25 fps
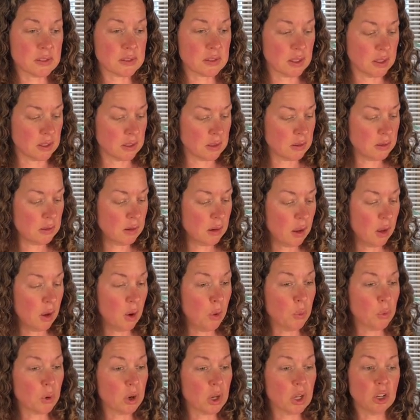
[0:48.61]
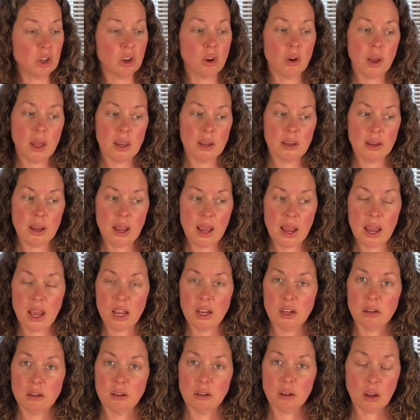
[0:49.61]
in, we're going to go ahead and
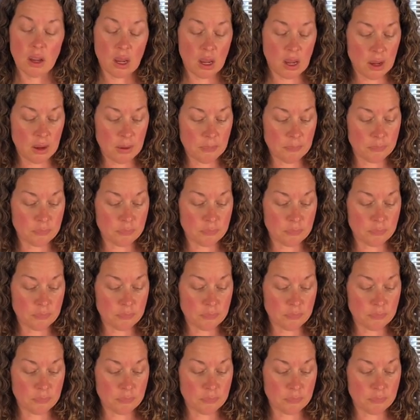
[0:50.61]
add a